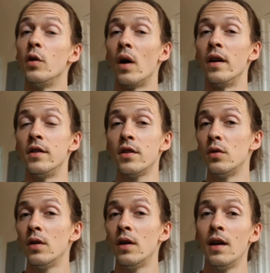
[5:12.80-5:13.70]
want to
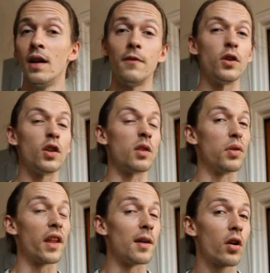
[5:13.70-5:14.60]
do, if you could
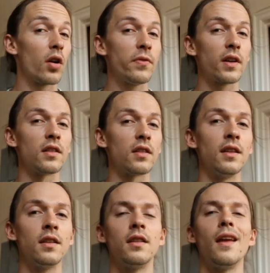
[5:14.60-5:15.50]
play it perfectly,